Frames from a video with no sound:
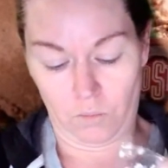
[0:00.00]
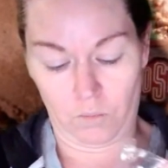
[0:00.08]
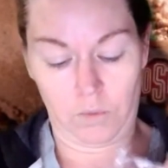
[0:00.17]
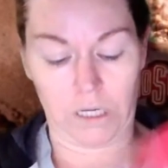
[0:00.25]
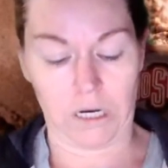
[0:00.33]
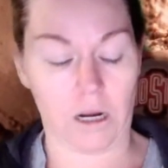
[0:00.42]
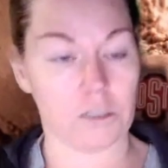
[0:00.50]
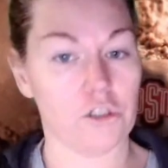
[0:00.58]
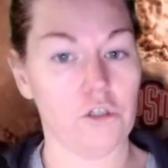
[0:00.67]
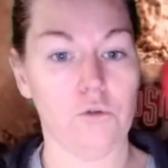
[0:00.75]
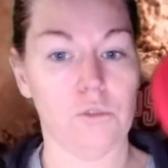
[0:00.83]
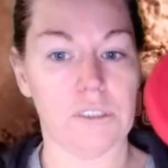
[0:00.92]
we got
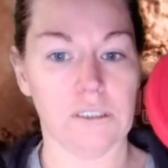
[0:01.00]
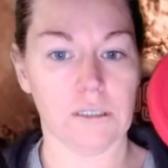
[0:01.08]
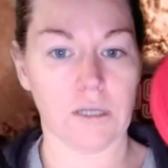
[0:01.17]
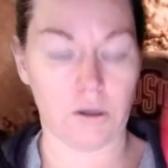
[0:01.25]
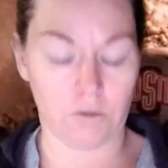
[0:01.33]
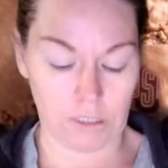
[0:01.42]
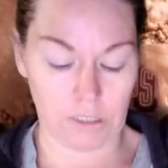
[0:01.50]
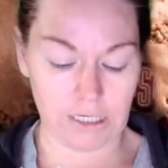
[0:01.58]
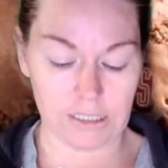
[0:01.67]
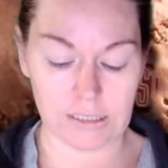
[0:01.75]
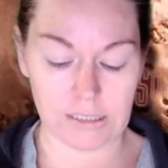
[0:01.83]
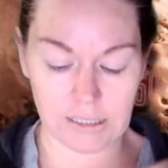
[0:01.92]
two silicone
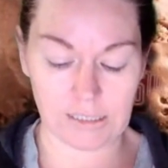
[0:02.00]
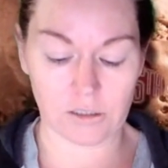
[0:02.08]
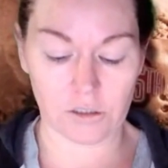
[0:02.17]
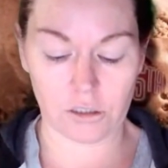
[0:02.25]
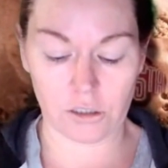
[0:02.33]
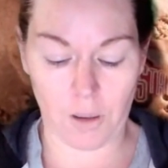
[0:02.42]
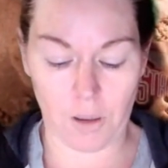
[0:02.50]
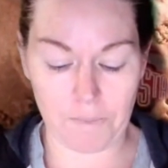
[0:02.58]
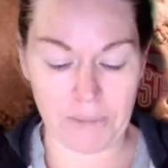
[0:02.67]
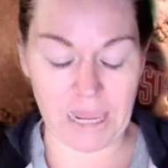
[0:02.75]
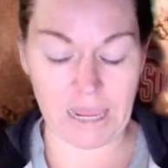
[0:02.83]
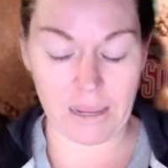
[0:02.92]
lids. These are
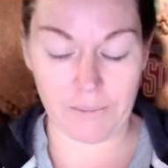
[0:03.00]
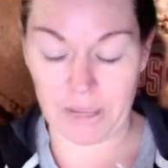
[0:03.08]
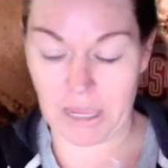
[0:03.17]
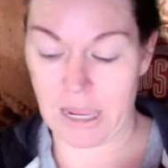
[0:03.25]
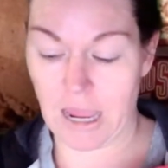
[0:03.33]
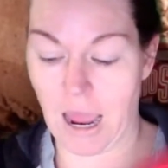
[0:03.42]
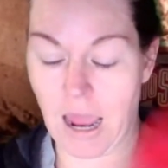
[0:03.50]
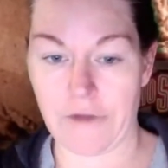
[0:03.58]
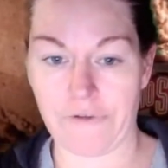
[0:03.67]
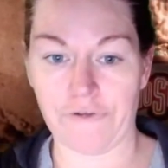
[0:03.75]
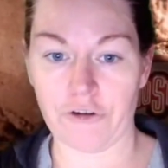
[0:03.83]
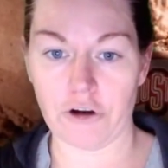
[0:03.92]
BPA
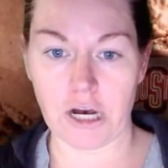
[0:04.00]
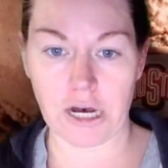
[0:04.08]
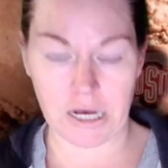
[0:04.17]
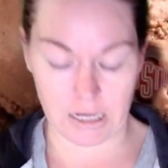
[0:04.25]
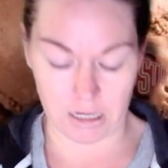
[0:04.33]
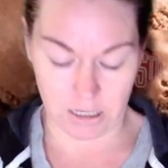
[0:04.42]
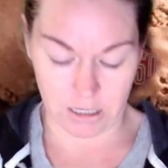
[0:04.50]
free.